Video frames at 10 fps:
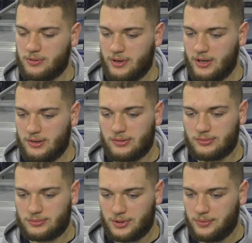
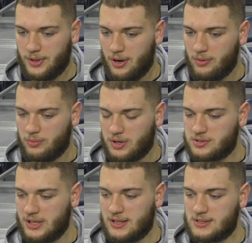We know what
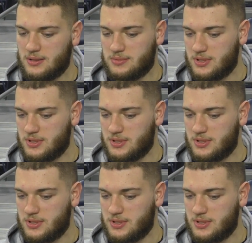works against them,